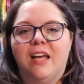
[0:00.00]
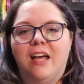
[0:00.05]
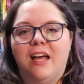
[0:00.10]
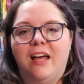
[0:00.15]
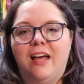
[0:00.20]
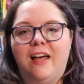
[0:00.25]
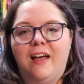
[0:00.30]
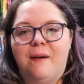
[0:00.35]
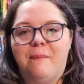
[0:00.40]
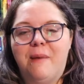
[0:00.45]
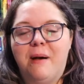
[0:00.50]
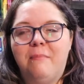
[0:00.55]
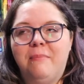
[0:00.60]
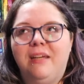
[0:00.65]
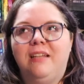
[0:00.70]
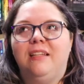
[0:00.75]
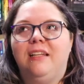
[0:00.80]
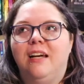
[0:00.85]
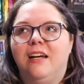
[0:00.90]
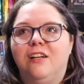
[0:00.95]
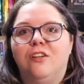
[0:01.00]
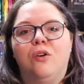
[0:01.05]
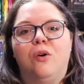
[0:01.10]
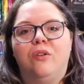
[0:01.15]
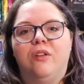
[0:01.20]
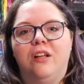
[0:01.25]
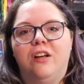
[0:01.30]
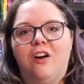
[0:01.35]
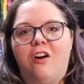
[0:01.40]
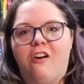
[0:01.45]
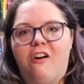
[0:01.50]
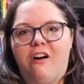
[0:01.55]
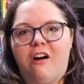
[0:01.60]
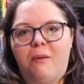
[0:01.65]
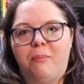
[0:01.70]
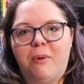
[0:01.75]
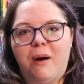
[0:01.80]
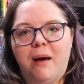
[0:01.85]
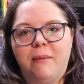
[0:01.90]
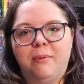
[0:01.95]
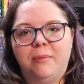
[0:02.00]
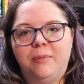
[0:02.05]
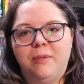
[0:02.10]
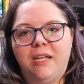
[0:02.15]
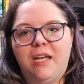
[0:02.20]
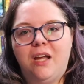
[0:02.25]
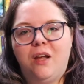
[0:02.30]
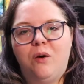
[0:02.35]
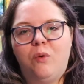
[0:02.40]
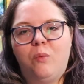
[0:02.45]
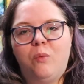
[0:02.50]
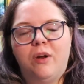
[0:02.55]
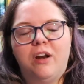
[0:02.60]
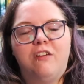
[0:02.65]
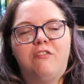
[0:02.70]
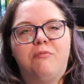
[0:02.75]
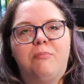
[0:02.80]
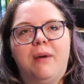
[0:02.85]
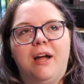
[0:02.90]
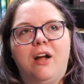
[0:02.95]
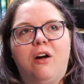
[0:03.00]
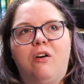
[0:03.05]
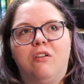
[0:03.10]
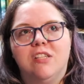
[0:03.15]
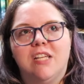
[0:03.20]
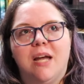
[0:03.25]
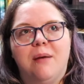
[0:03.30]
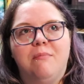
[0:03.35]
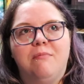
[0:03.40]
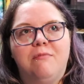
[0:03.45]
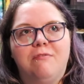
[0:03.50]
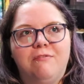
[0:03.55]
Um, Amelia and Nolan are probably one of my all-time